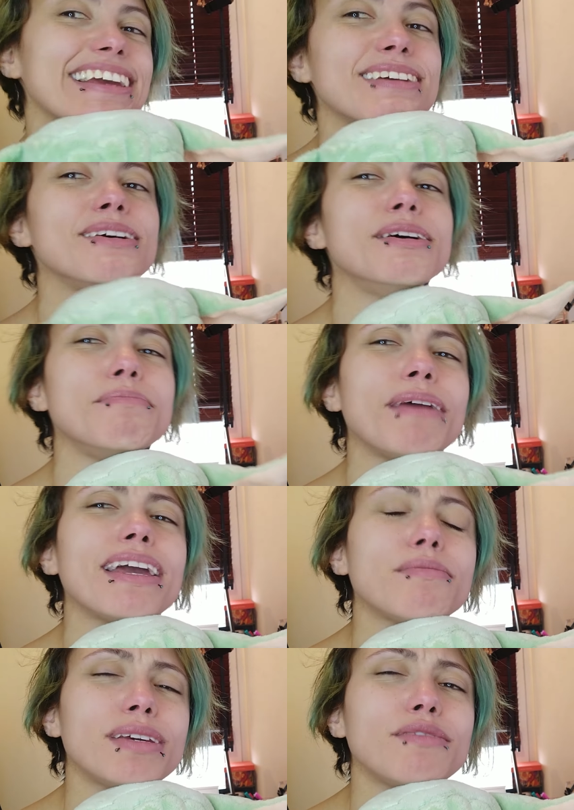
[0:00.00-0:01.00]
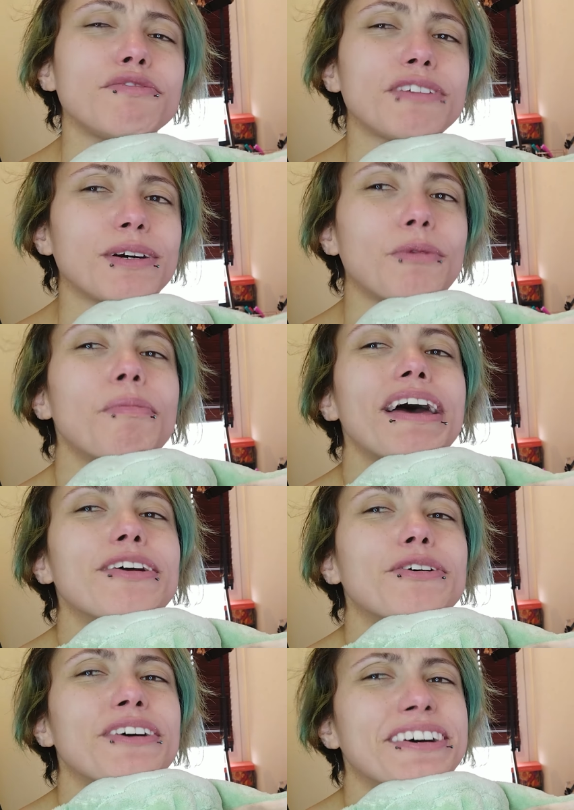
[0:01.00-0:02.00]
like make me feel
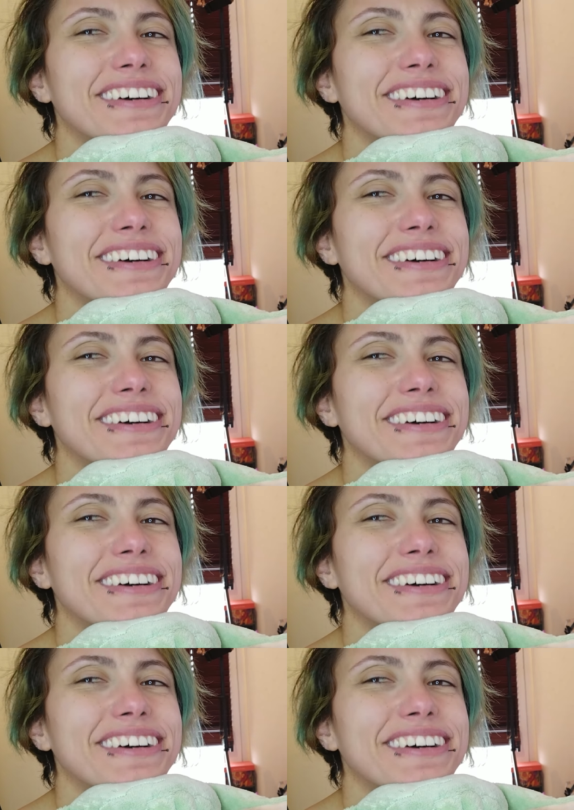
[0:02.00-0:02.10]
better.